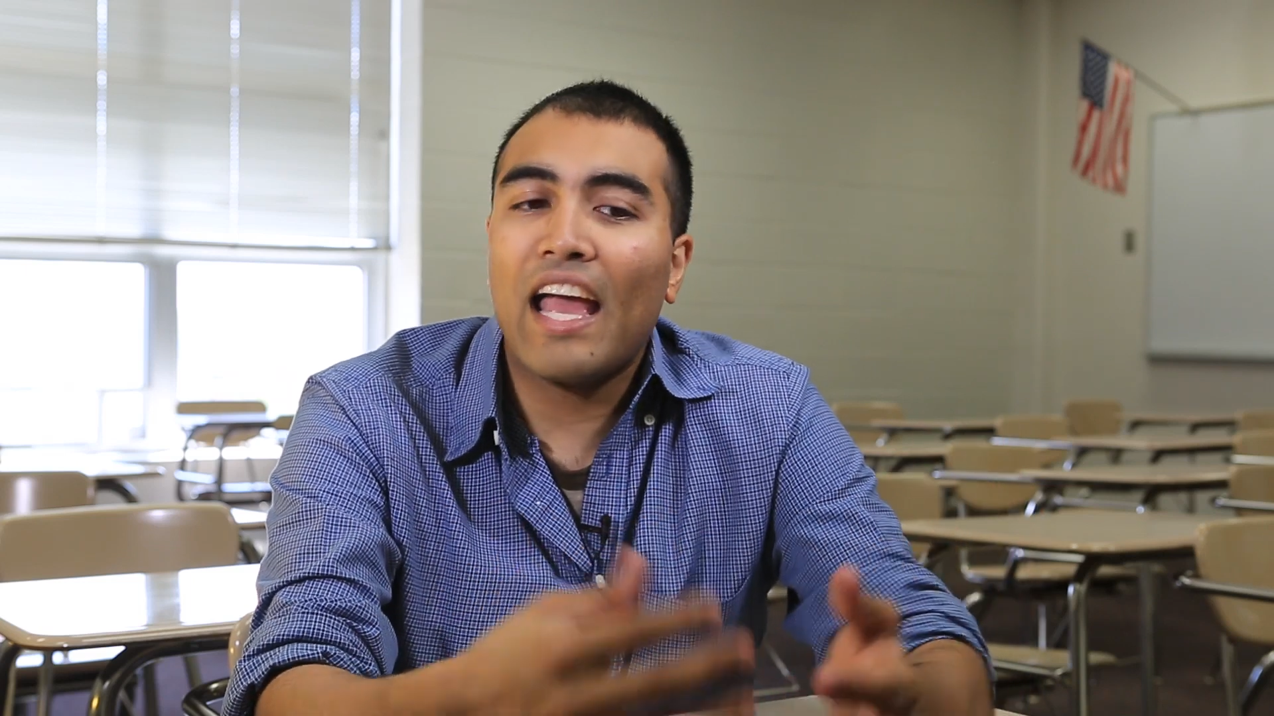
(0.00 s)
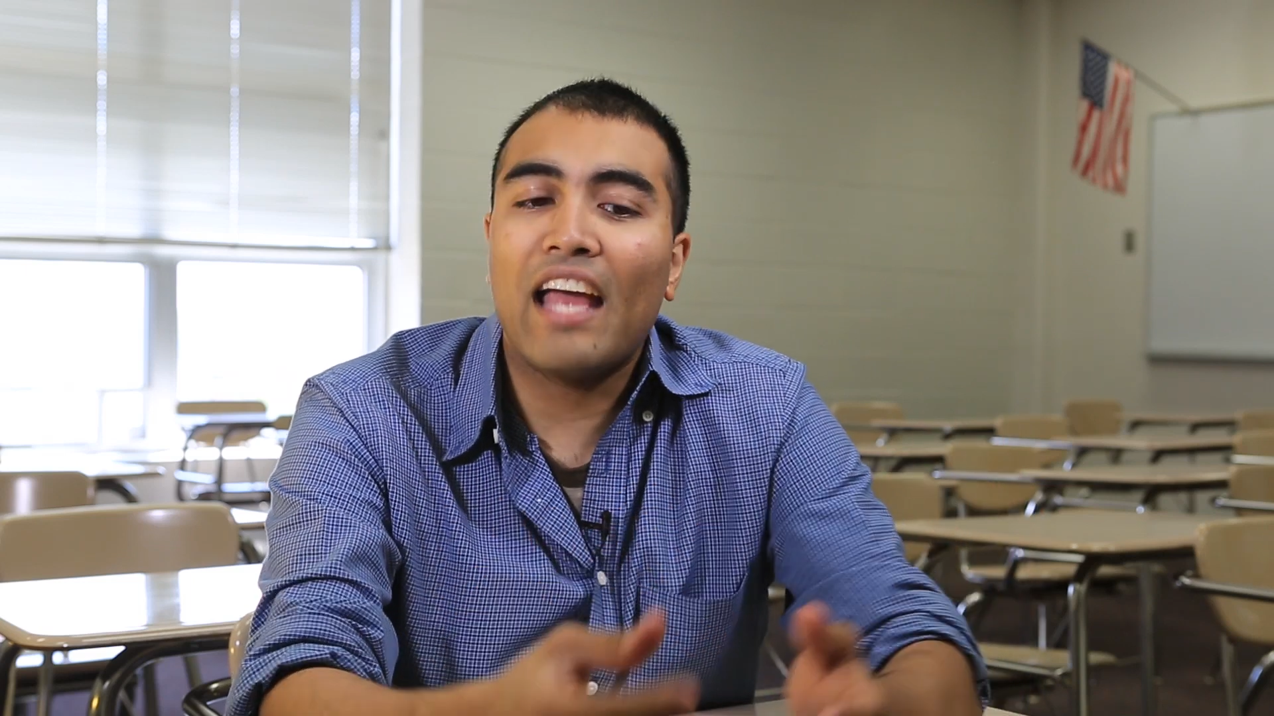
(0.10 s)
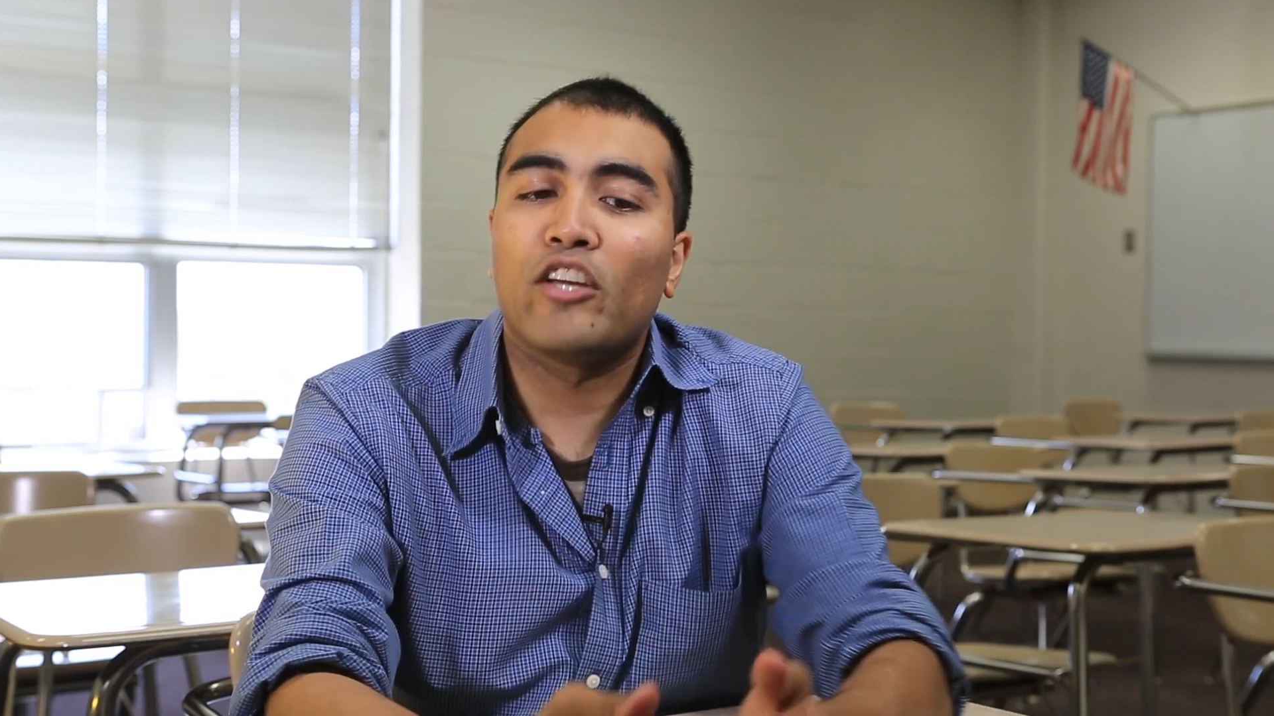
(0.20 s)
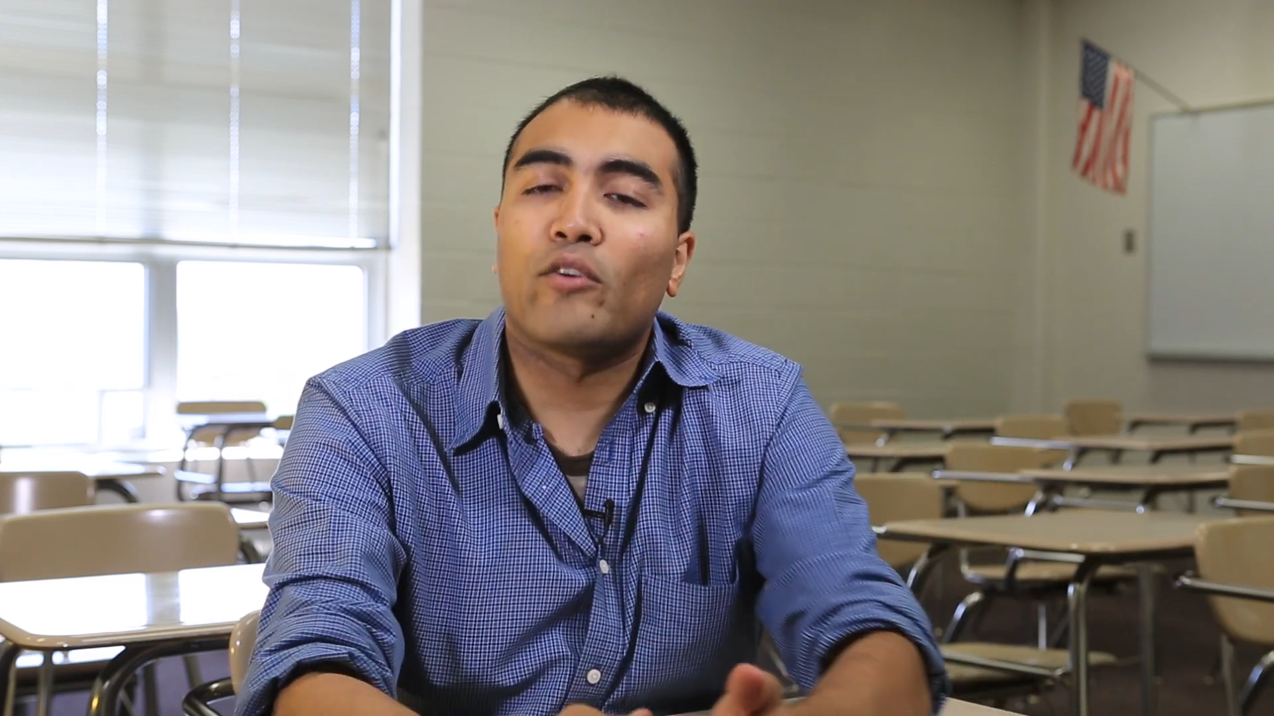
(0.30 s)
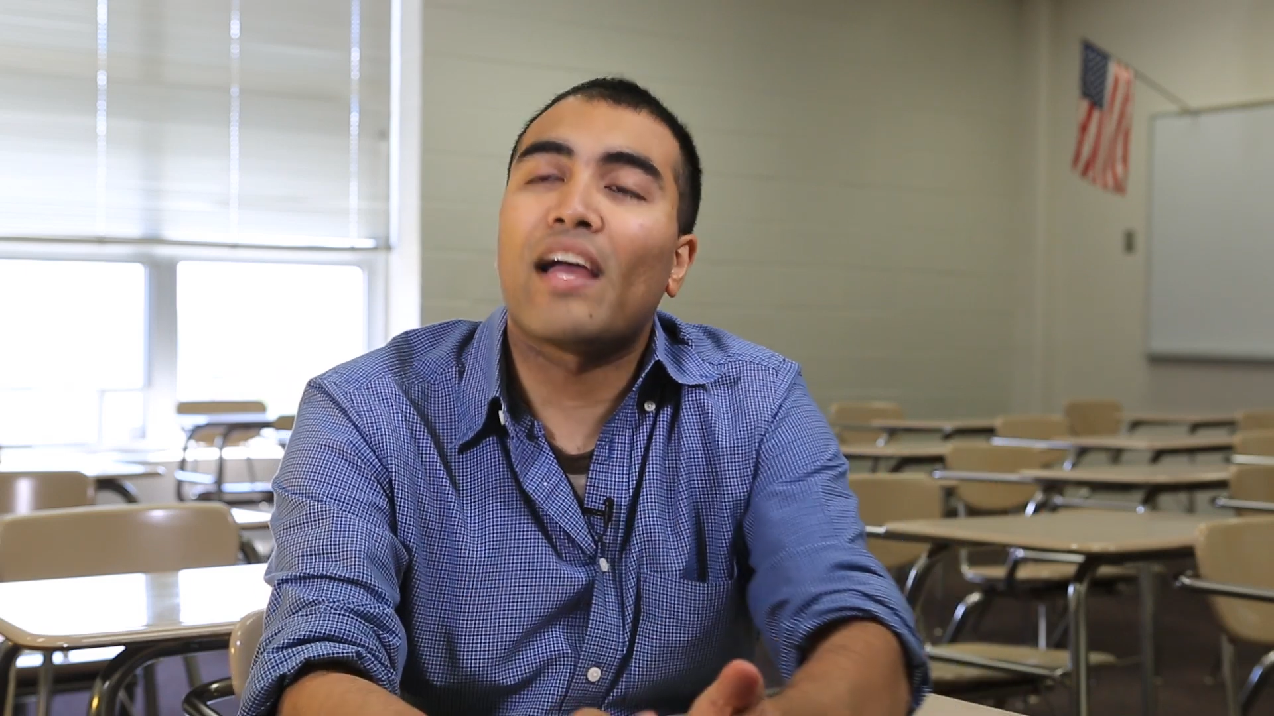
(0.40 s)

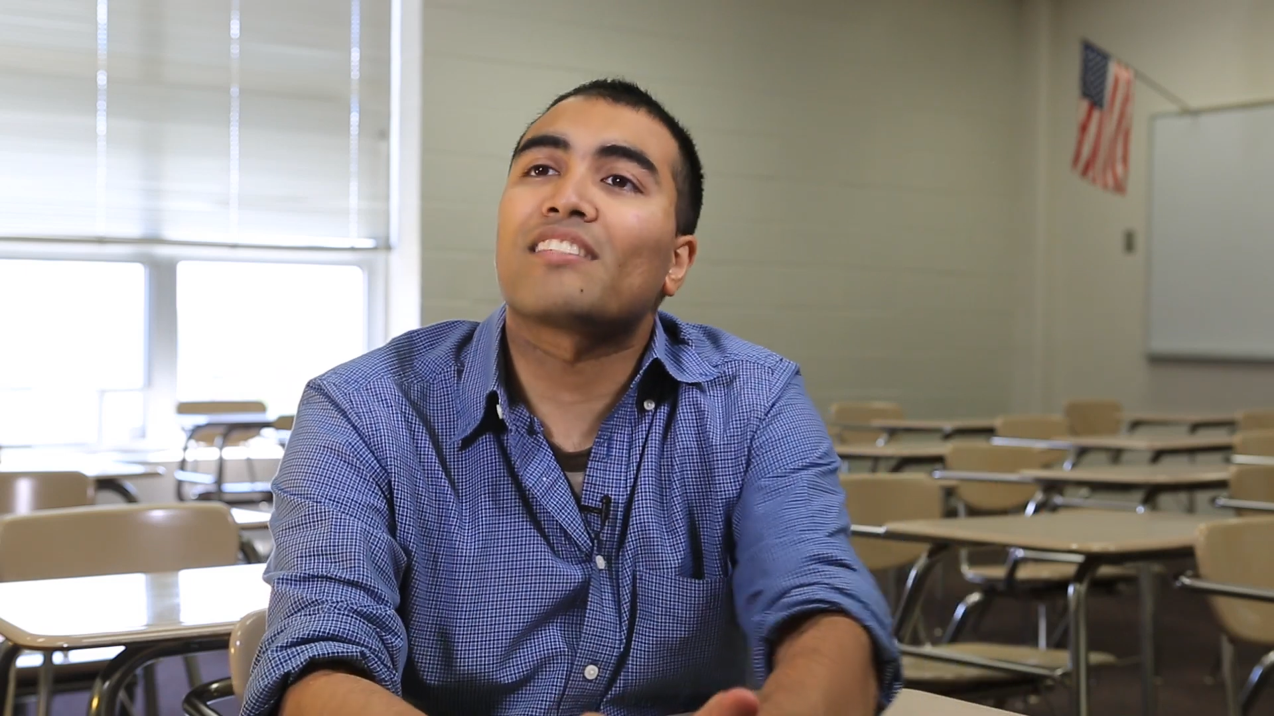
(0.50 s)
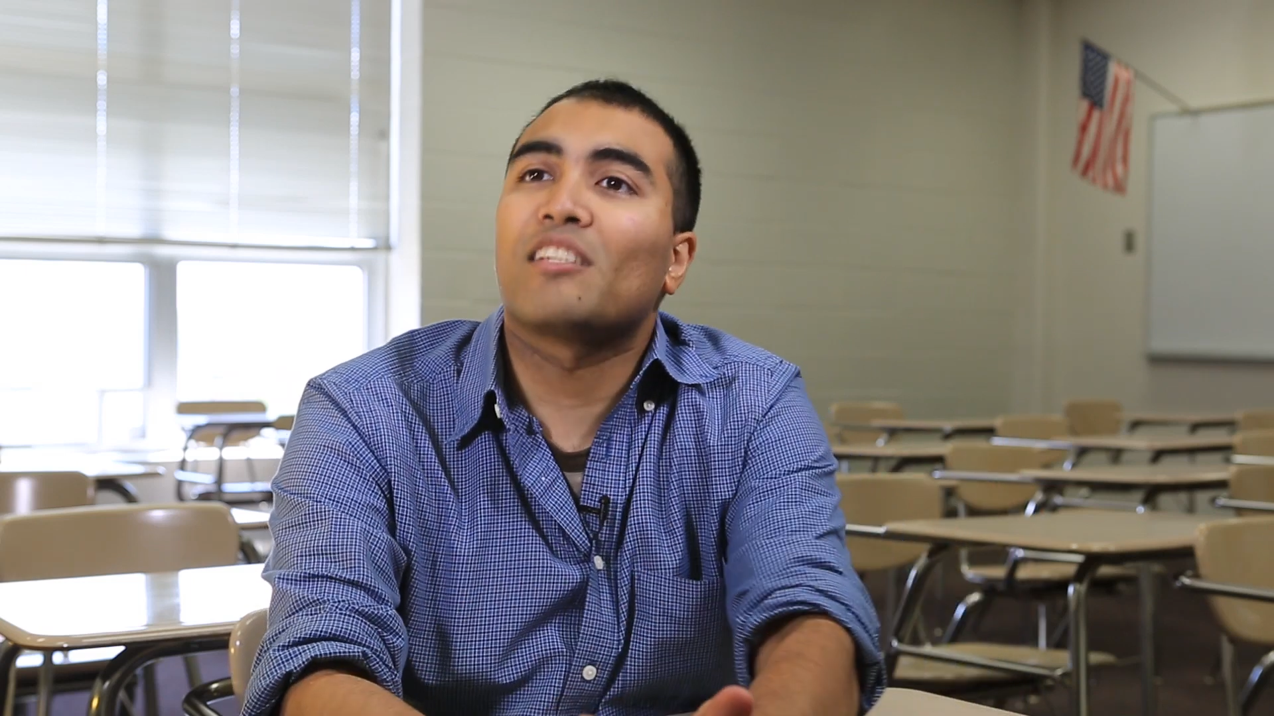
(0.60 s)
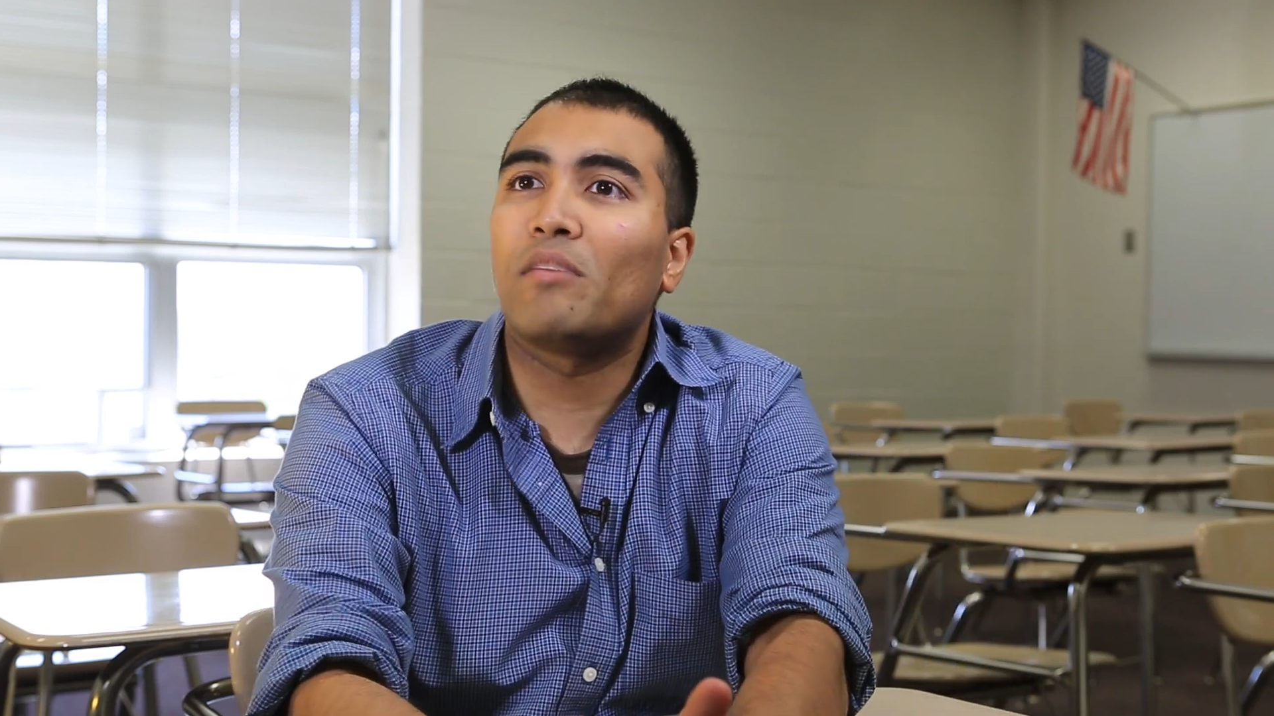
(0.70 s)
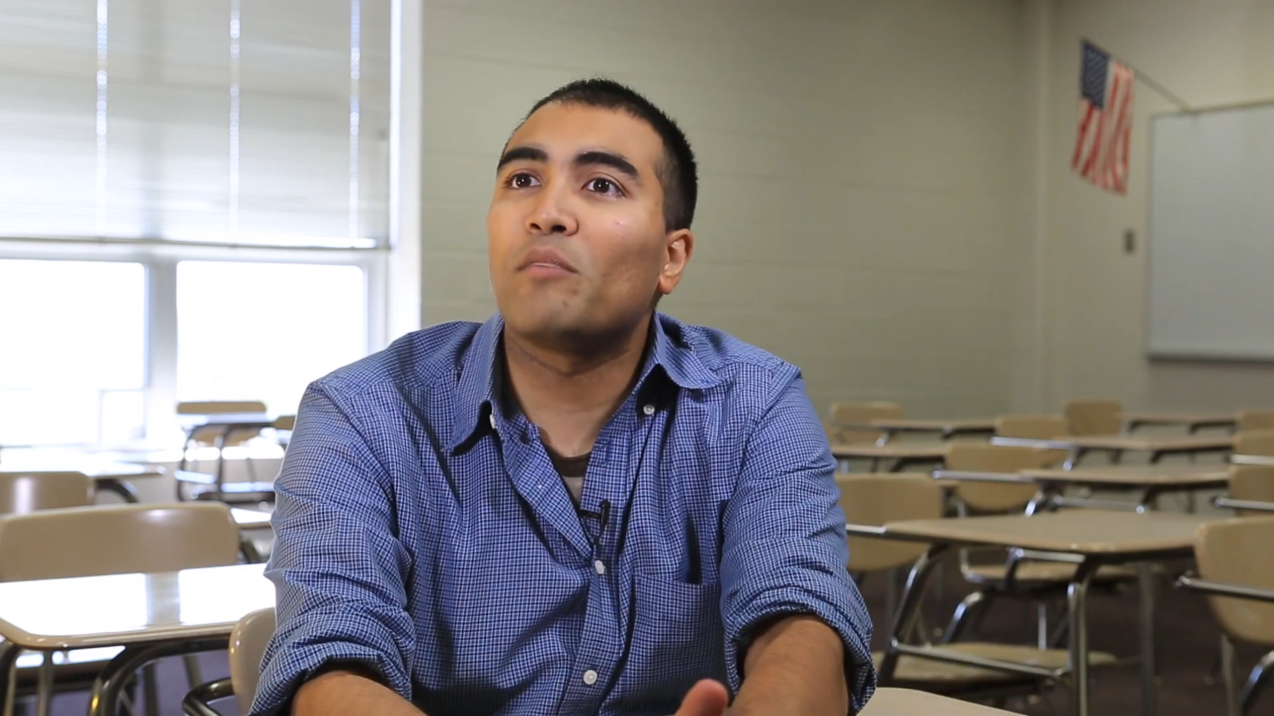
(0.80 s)
and you're asking